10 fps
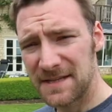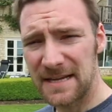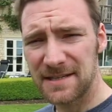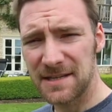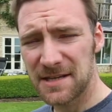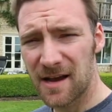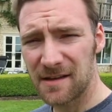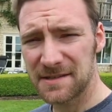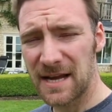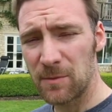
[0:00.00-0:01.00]
The Tesla
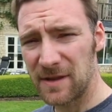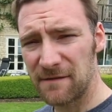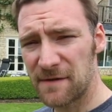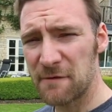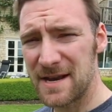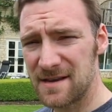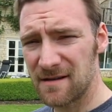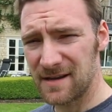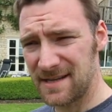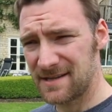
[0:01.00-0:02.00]
tiles come with a very
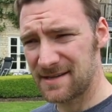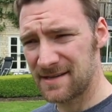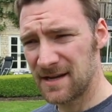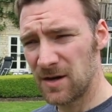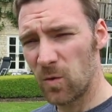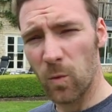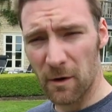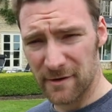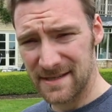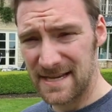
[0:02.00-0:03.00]
nice
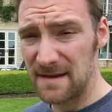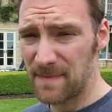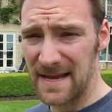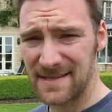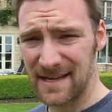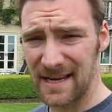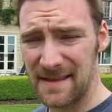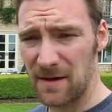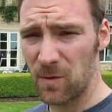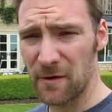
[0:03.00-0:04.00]
warranty.
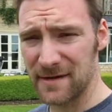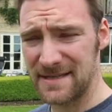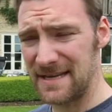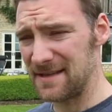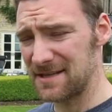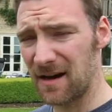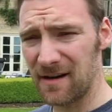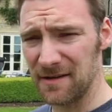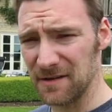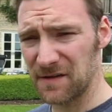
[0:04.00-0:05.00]
Basically, they warranty the
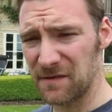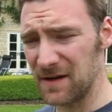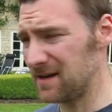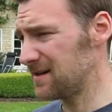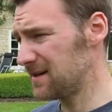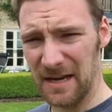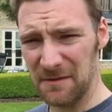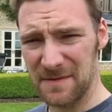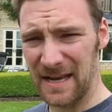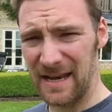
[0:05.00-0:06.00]
tiles for, you
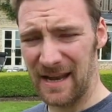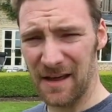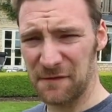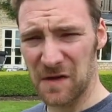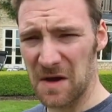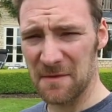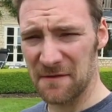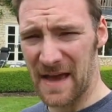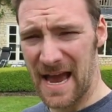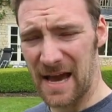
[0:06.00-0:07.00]
know, the lifetime
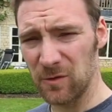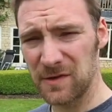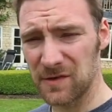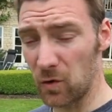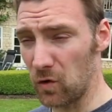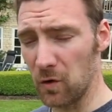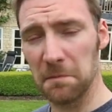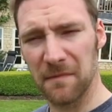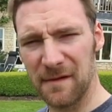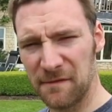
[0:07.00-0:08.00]
of the house, or
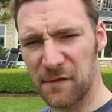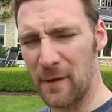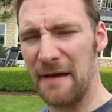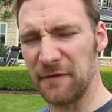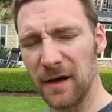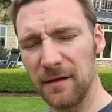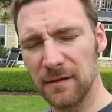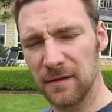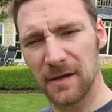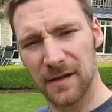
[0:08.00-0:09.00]
forever,
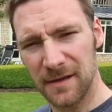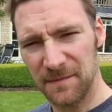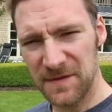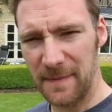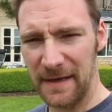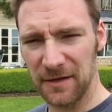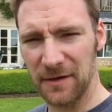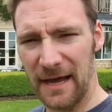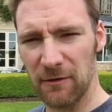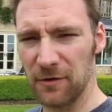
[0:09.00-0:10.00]
depending
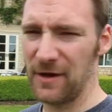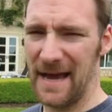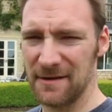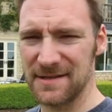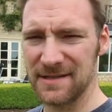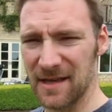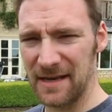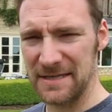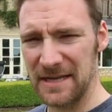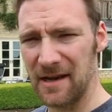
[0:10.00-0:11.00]
on how long your house is
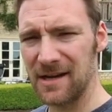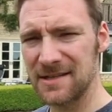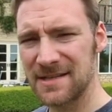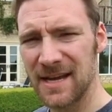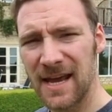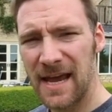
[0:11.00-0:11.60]
likely to last.